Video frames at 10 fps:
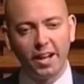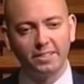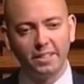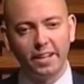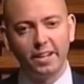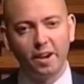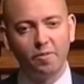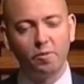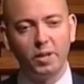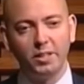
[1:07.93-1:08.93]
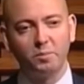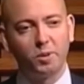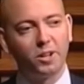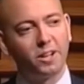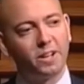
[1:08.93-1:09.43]
I say, yeah, from East
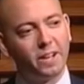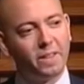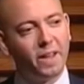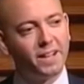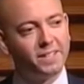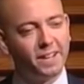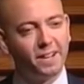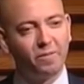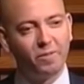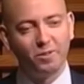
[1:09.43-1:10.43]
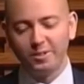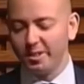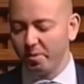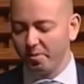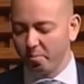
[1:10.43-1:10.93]
Brooklyn, and that confuses
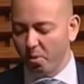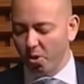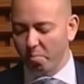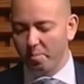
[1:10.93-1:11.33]
them even more.